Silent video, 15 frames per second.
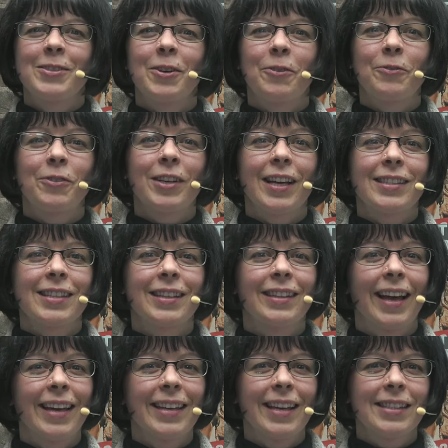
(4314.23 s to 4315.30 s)
Don't forget to
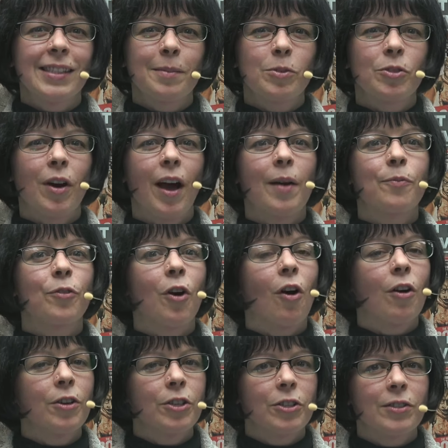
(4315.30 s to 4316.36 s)
like and subscribe
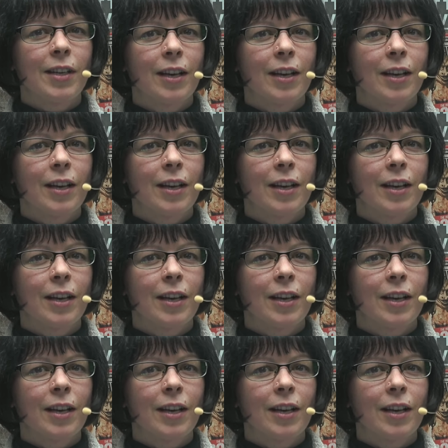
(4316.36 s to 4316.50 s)
for all your